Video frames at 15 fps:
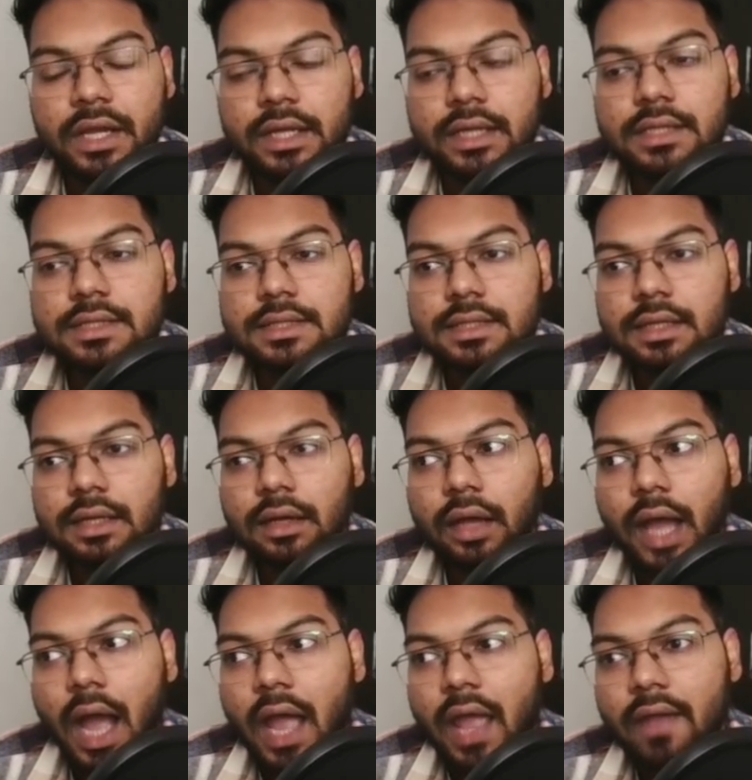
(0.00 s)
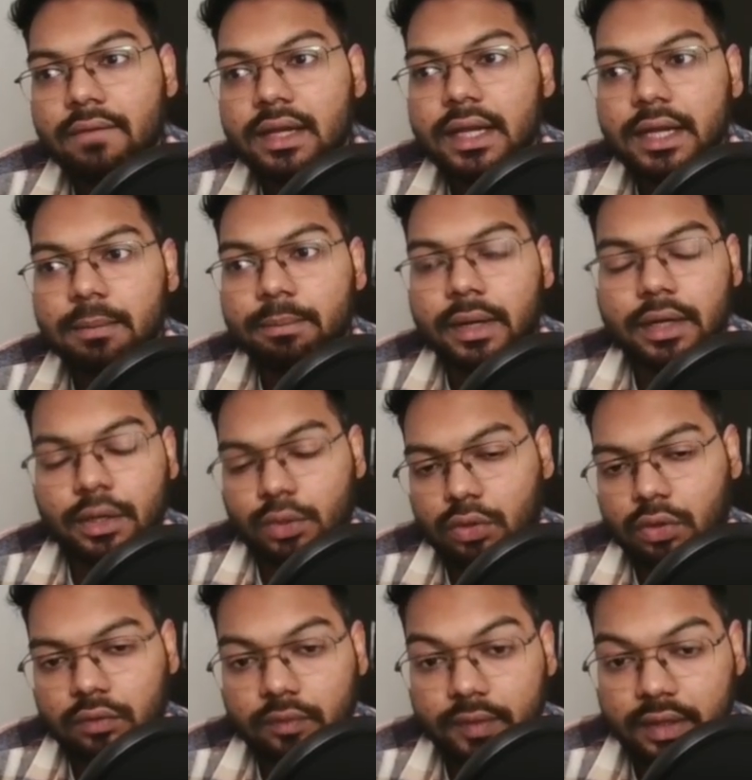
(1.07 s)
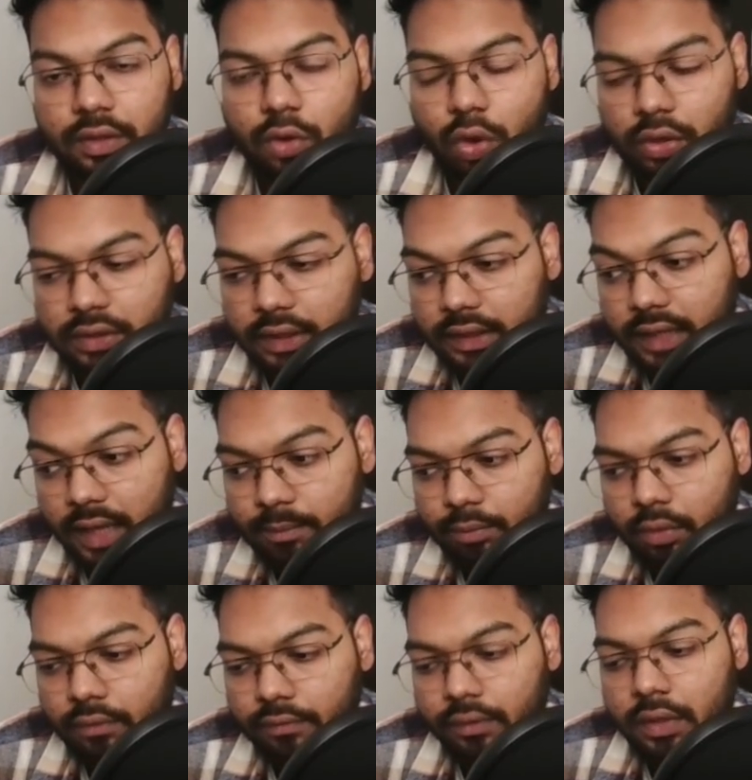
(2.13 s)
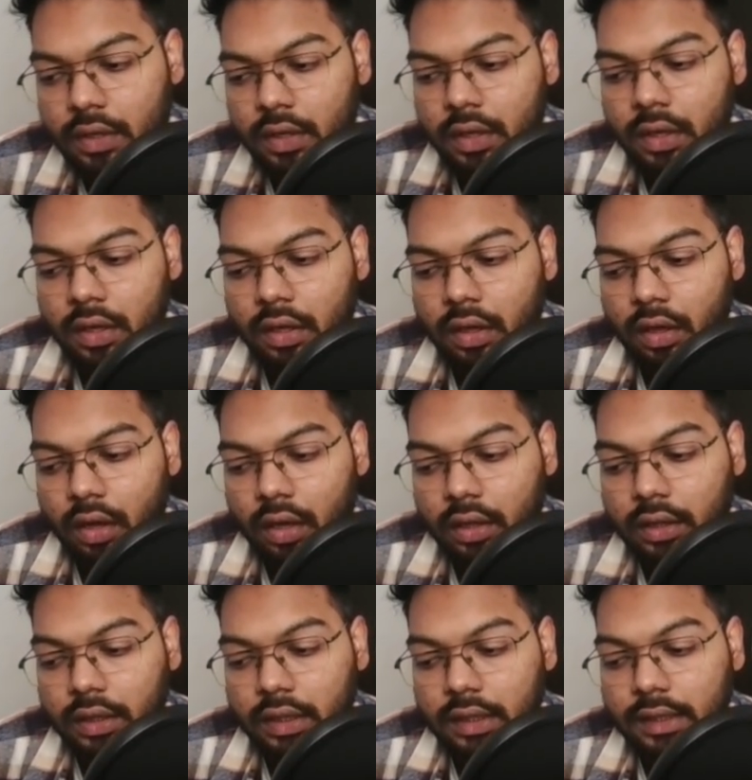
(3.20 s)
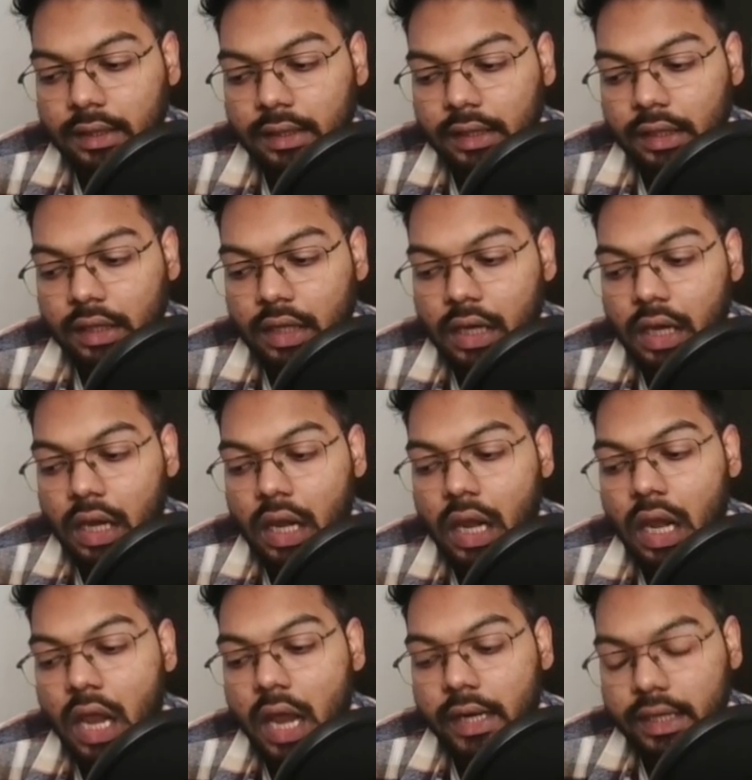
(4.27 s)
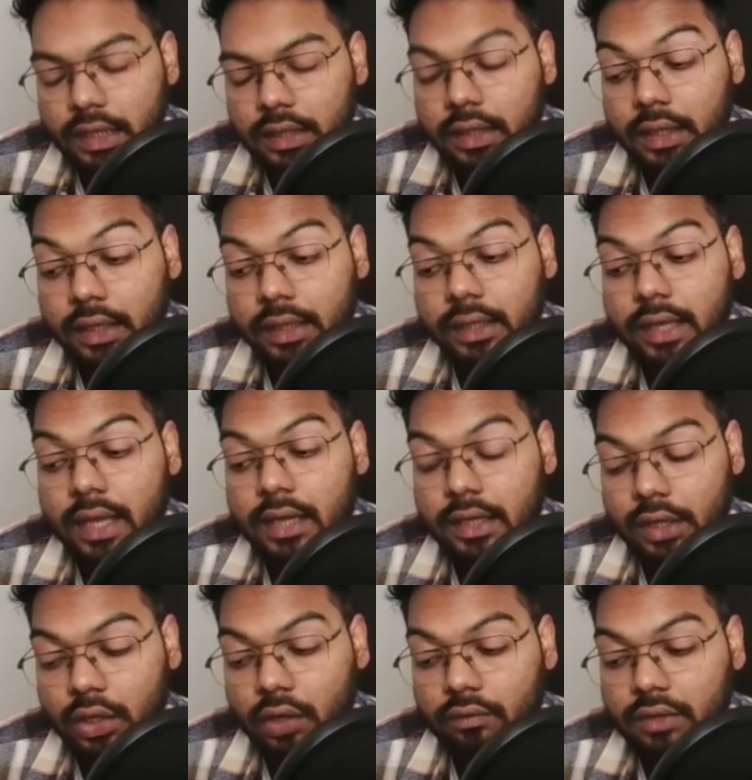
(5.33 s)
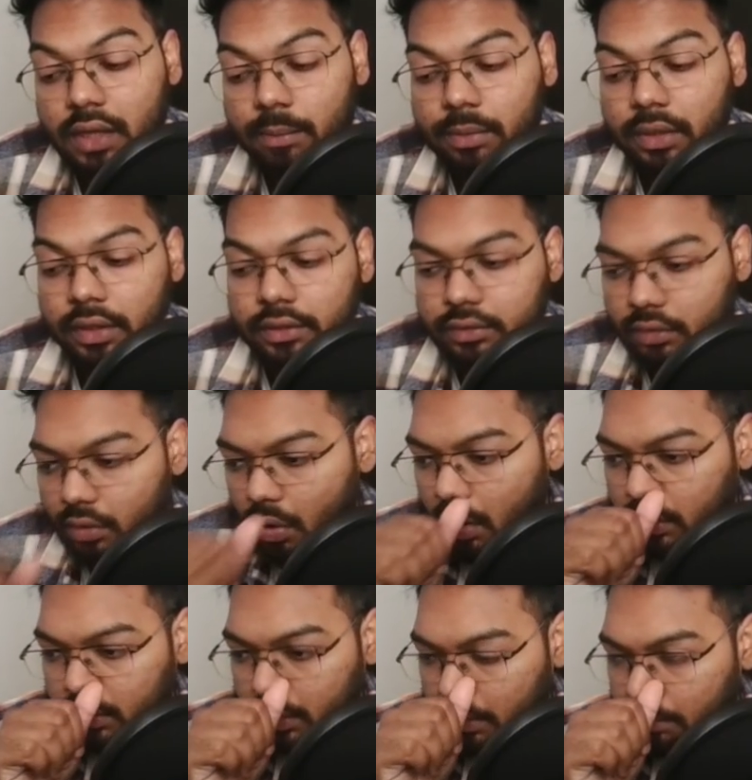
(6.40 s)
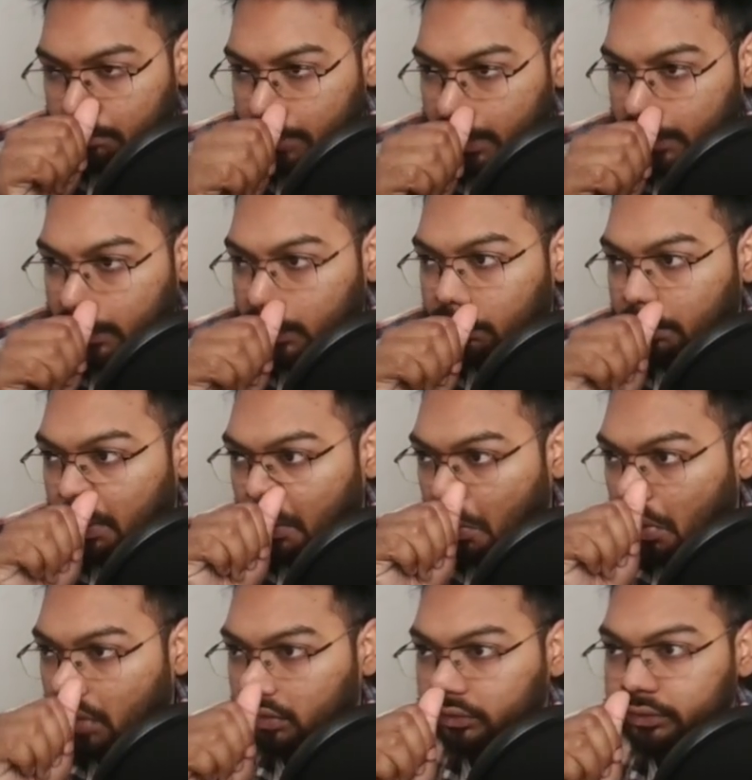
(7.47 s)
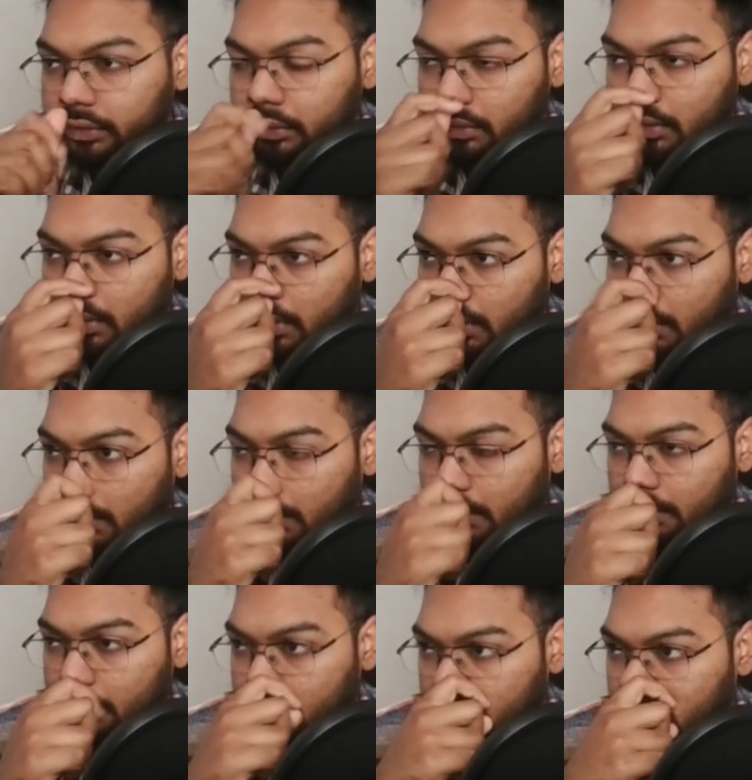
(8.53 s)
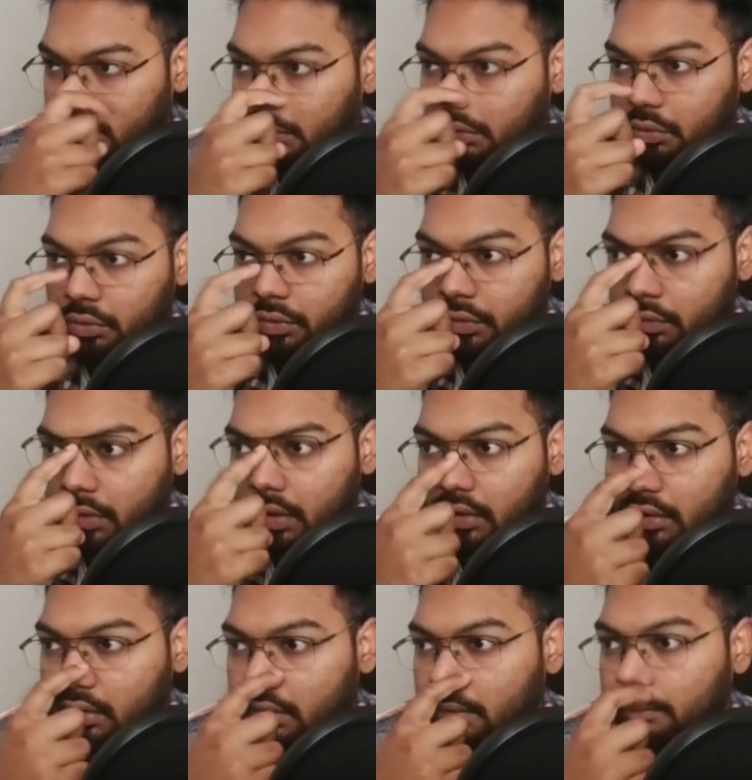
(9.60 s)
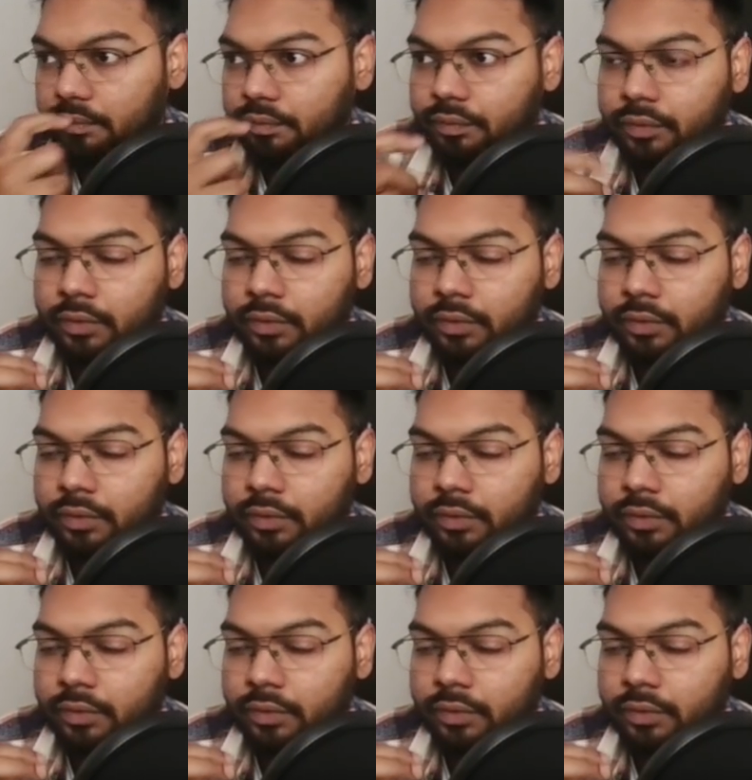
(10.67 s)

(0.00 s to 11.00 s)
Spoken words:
It is heavily dependent on the type of uh, criticality of the application or the impact it may cause to your